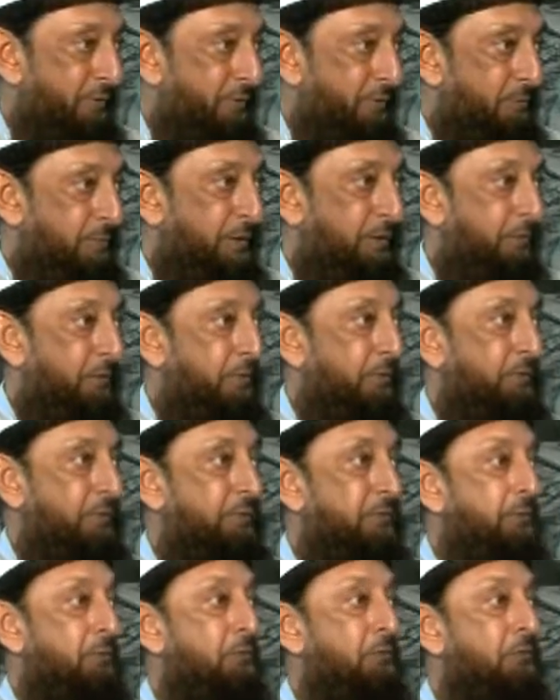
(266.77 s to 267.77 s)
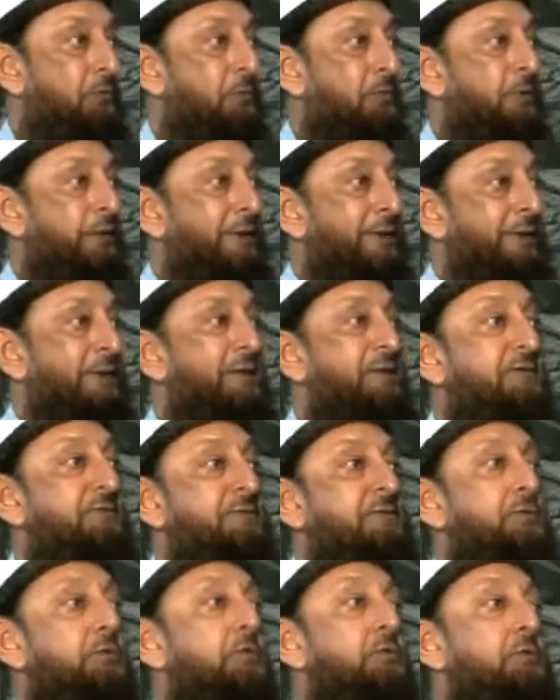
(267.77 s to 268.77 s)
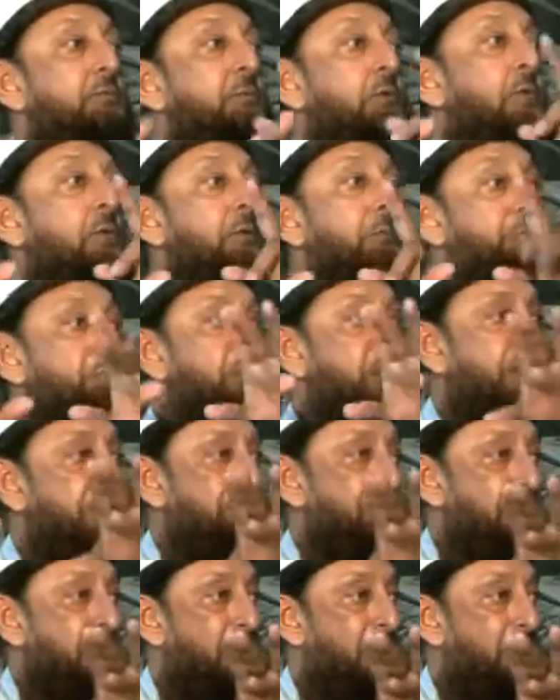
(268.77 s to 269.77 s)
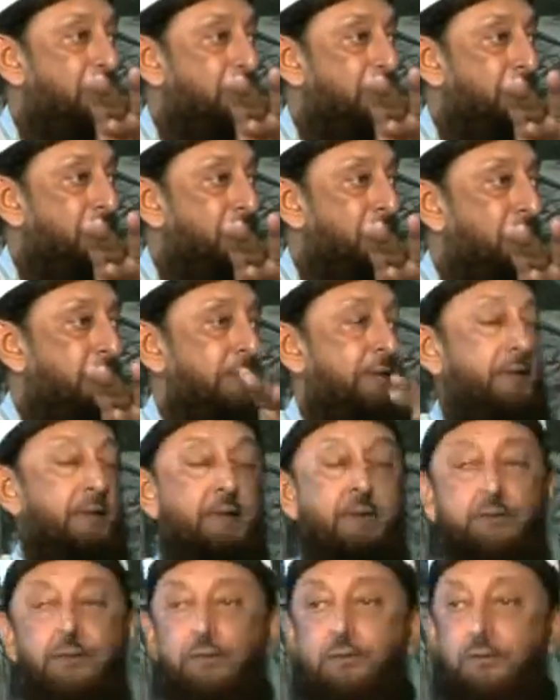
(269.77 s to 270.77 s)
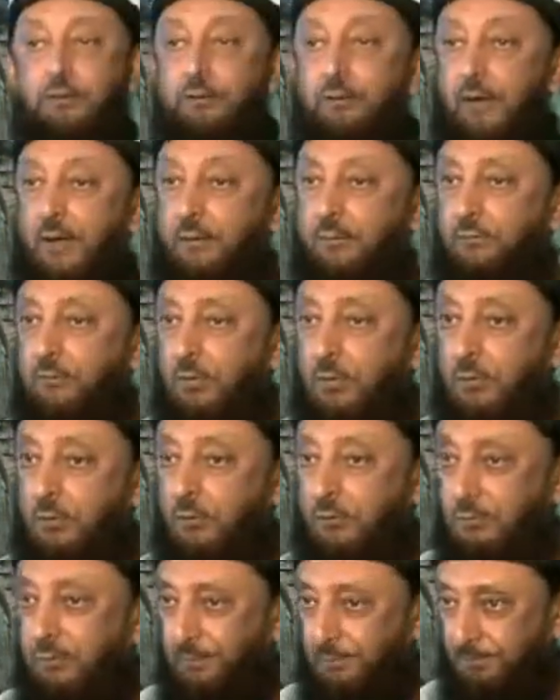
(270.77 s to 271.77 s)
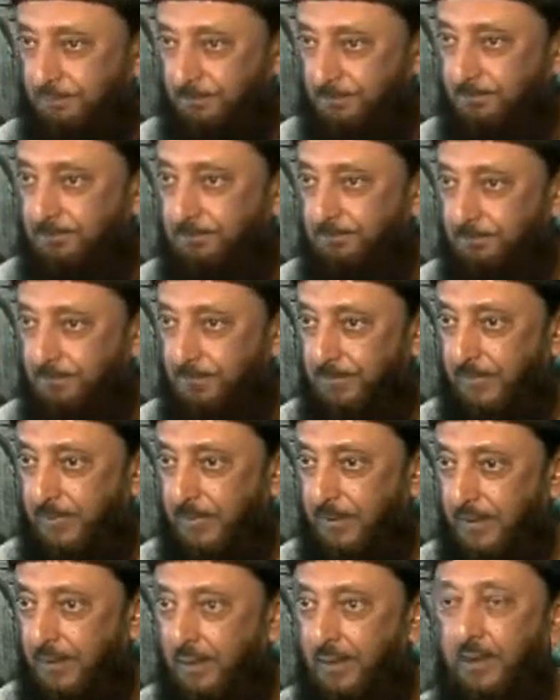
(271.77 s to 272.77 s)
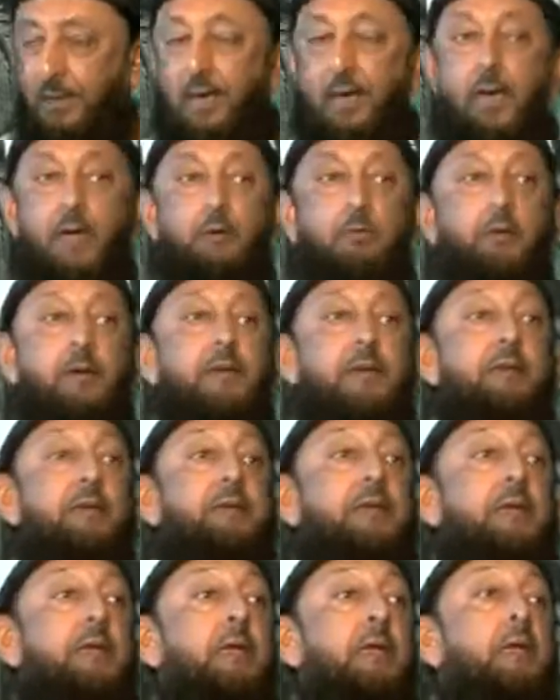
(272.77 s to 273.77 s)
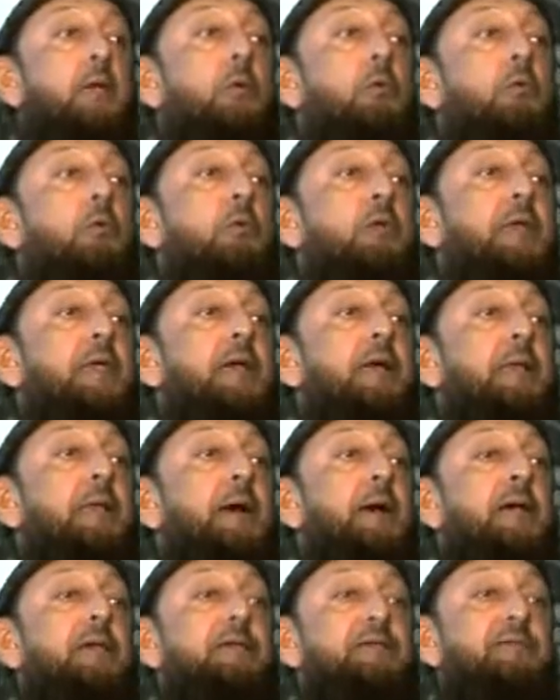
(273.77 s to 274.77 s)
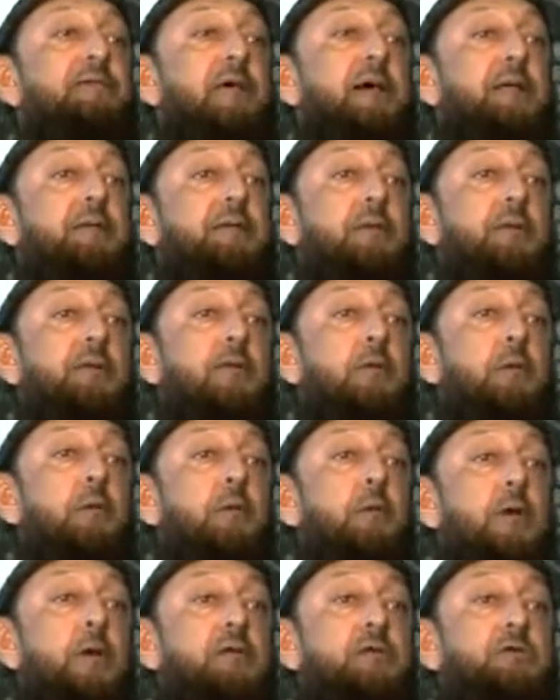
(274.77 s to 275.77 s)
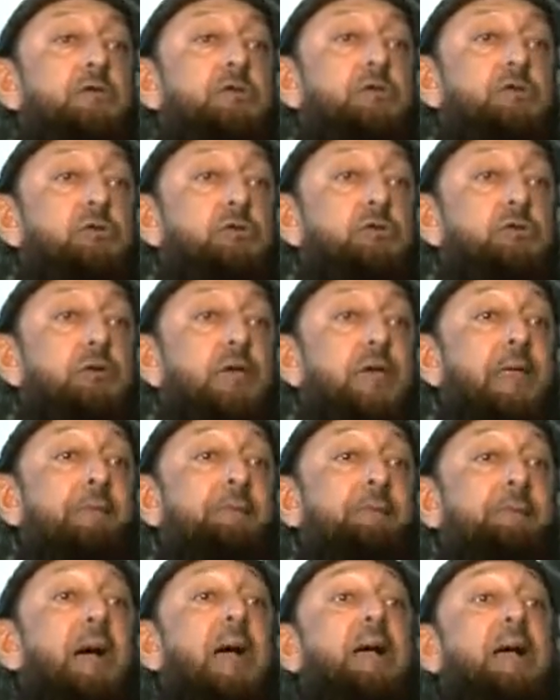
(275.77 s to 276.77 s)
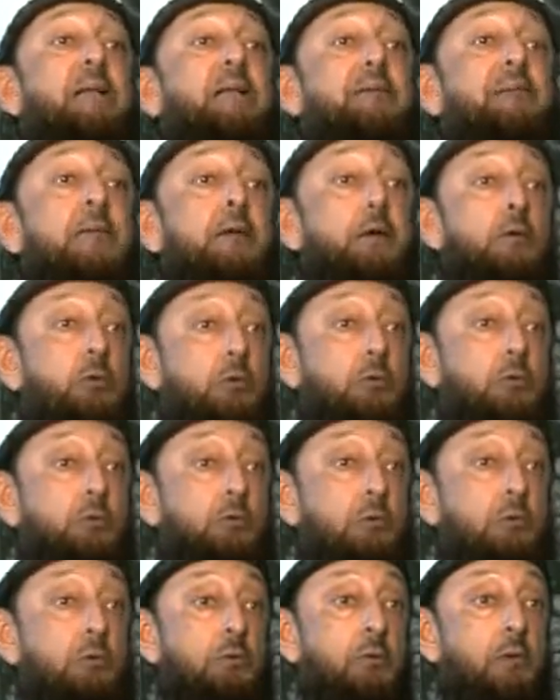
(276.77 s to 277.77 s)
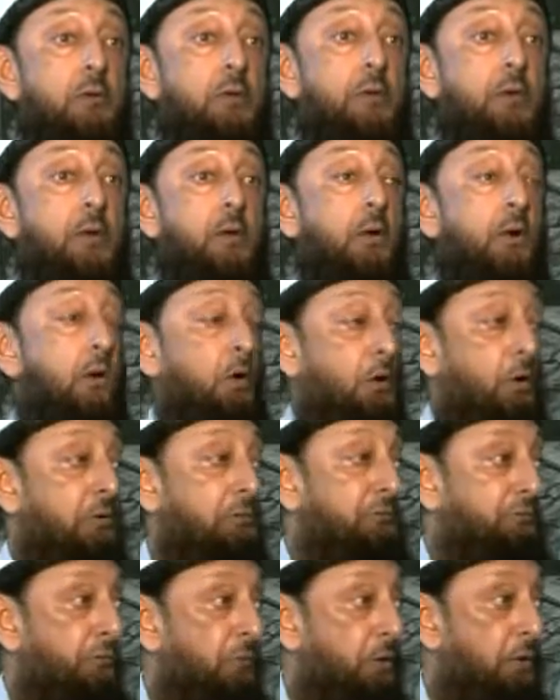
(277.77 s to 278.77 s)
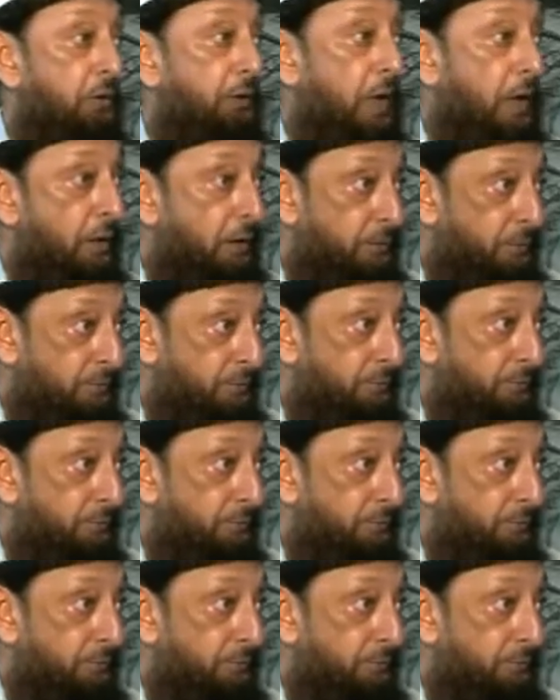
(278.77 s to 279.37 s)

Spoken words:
because you issue more paper than you have gold. And when they realize that and they rush to get back their gold, all fall down.